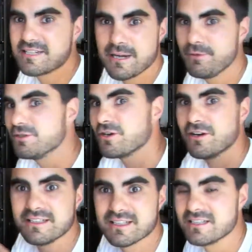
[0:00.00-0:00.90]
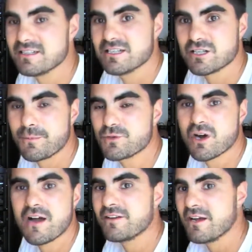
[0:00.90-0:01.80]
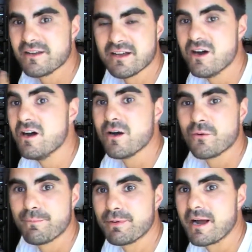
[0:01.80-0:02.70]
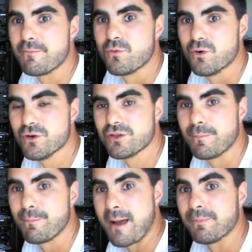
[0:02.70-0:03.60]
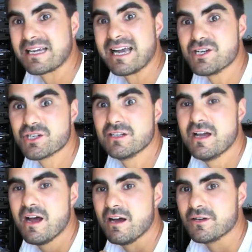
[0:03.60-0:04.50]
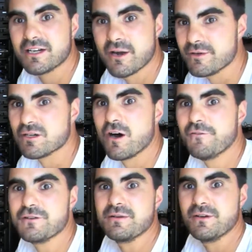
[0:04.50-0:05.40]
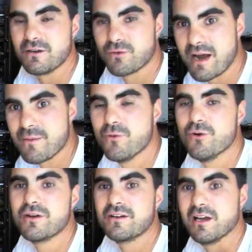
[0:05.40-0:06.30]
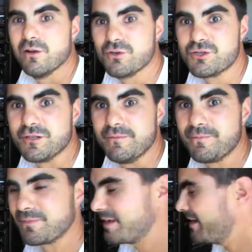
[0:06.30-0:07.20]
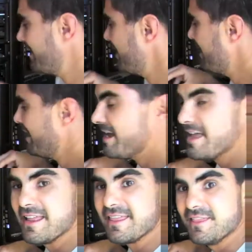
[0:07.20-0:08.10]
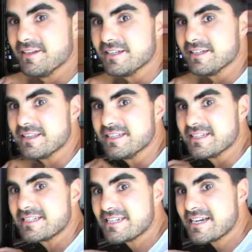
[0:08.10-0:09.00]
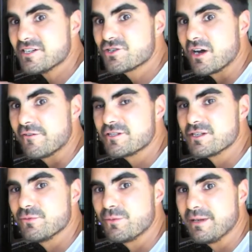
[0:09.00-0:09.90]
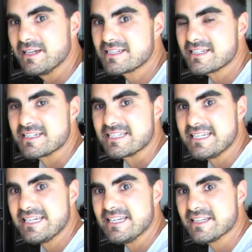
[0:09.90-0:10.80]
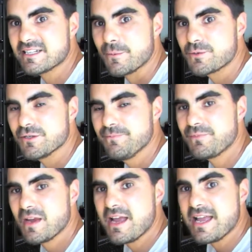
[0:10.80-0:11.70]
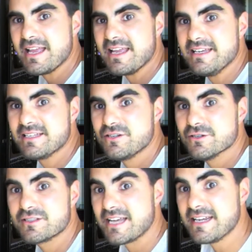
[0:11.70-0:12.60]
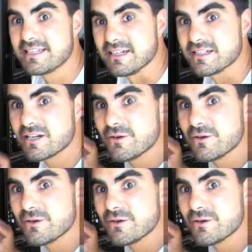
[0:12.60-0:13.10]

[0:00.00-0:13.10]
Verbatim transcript: CPU's gone into the, the, top drive and going, oh, I want to pick up Word, the application. I'm going to go into Office, I'm going to grab Word, I'm going to launch it. The, the second drive, which would be listed as a D in this option, is your data.